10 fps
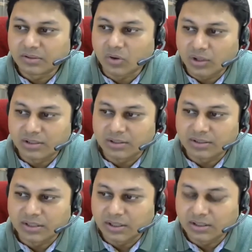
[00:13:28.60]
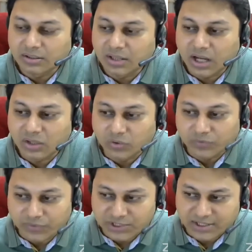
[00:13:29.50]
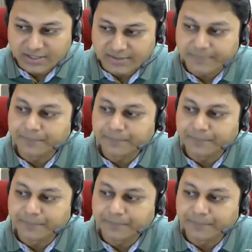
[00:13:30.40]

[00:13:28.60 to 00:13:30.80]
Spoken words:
called the Carr coefficient.